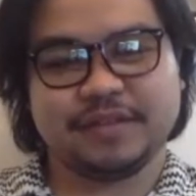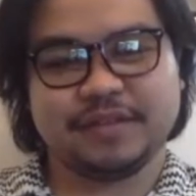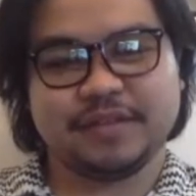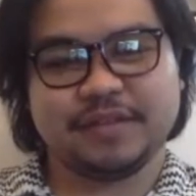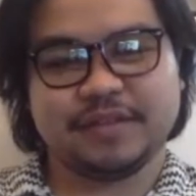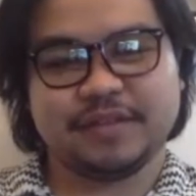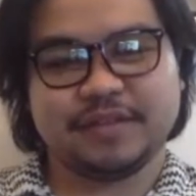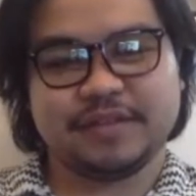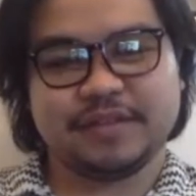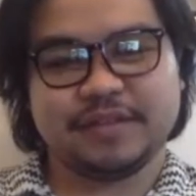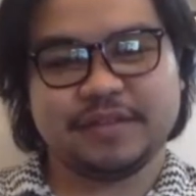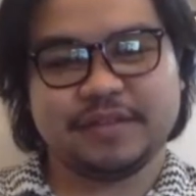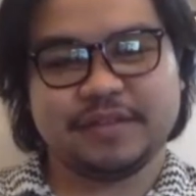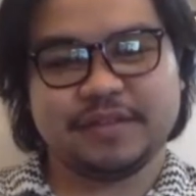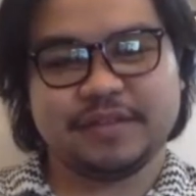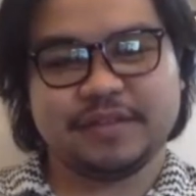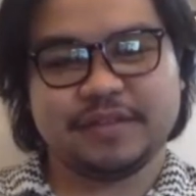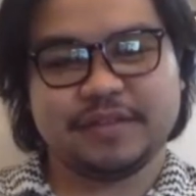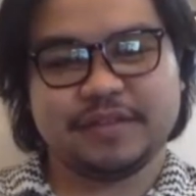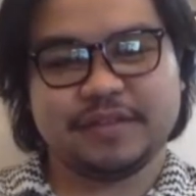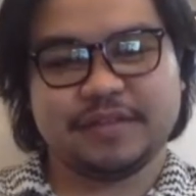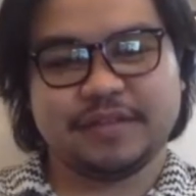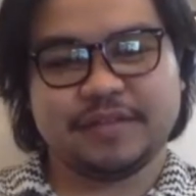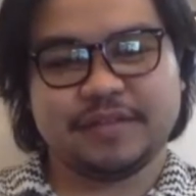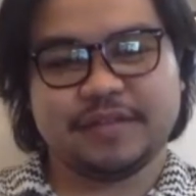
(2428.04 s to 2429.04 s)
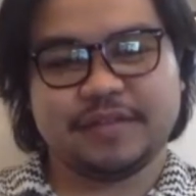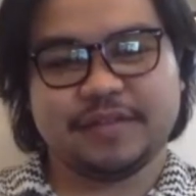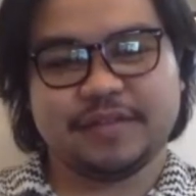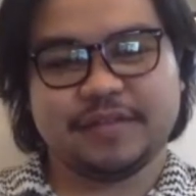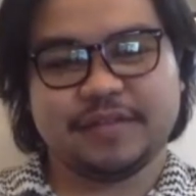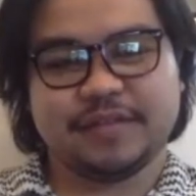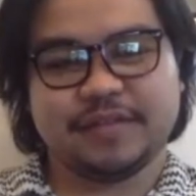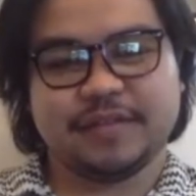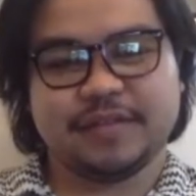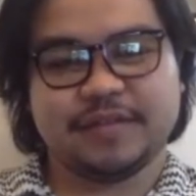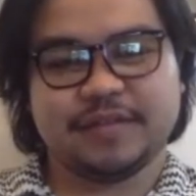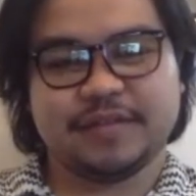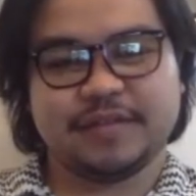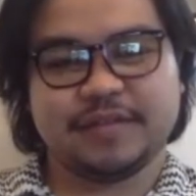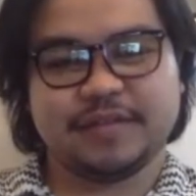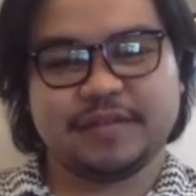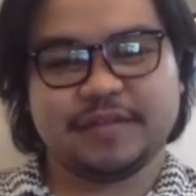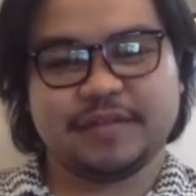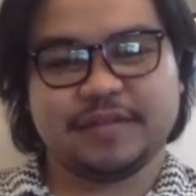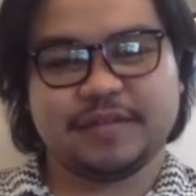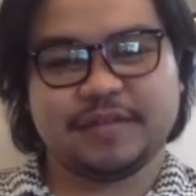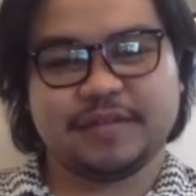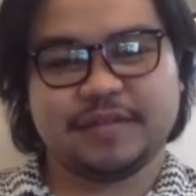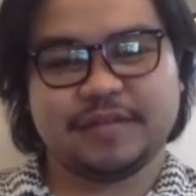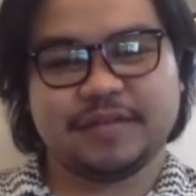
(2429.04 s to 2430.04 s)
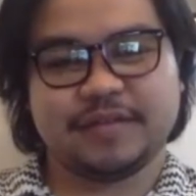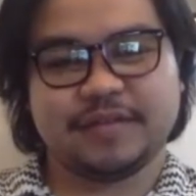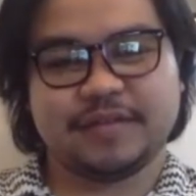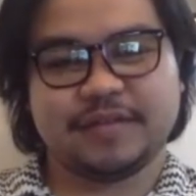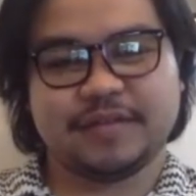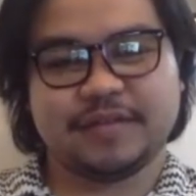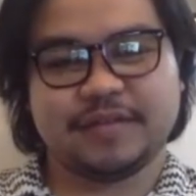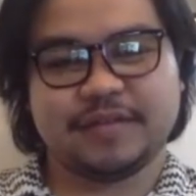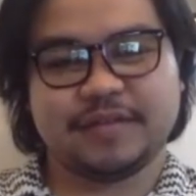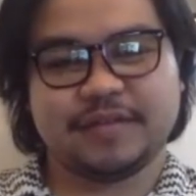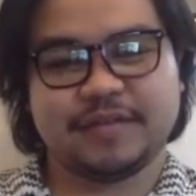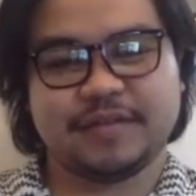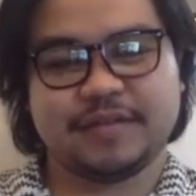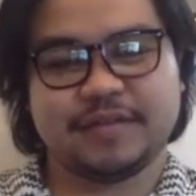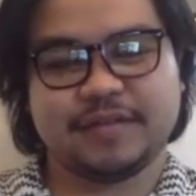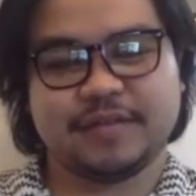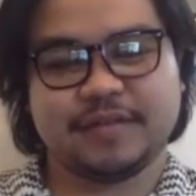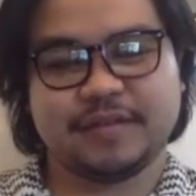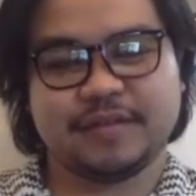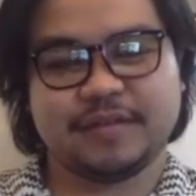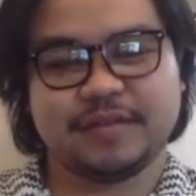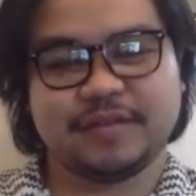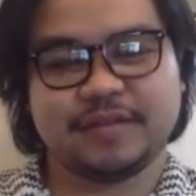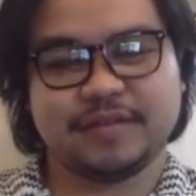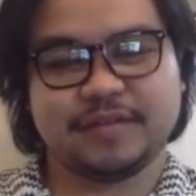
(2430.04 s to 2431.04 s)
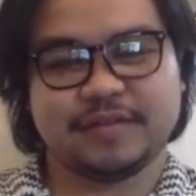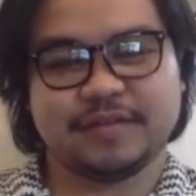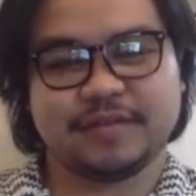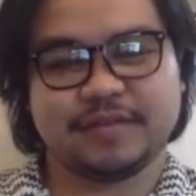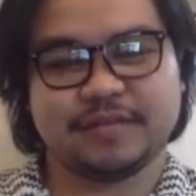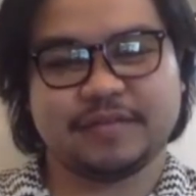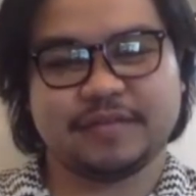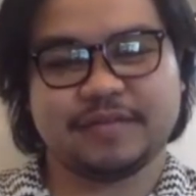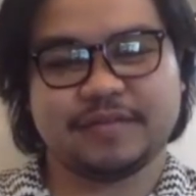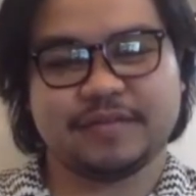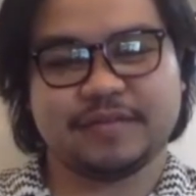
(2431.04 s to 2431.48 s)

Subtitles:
The person shown says nothing.